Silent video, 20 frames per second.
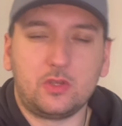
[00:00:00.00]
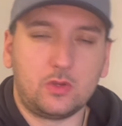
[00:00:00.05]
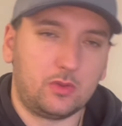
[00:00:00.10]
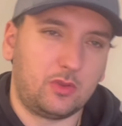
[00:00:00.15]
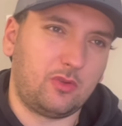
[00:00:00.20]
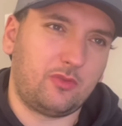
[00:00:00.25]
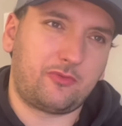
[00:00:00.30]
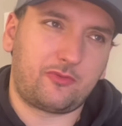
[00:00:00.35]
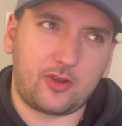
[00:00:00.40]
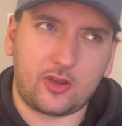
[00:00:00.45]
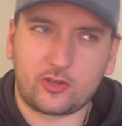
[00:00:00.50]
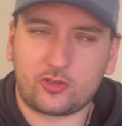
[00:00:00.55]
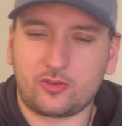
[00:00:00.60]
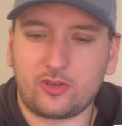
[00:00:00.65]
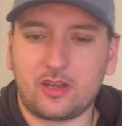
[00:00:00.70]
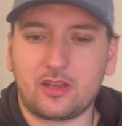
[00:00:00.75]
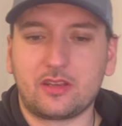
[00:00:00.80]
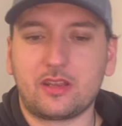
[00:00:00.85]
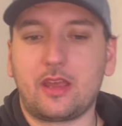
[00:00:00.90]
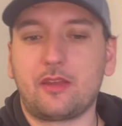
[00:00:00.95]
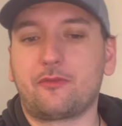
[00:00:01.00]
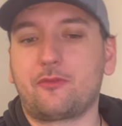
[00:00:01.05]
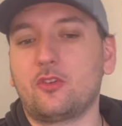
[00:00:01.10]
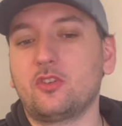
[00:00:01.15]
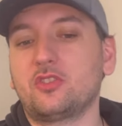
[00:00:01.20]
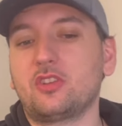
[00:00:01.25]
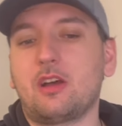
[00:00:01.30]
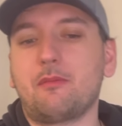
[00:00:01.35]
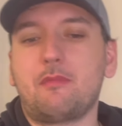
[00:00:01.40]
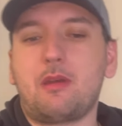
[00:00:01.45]
A little frustrating day.
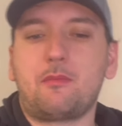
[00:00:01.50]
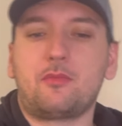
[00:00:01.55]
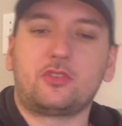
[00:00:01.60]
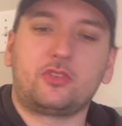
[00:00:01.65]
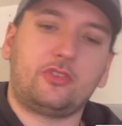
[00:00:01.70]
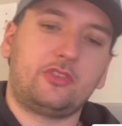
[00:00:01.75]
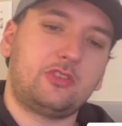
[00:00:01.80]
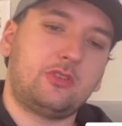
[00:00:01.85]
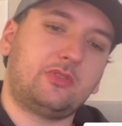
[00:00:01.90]
First off, members only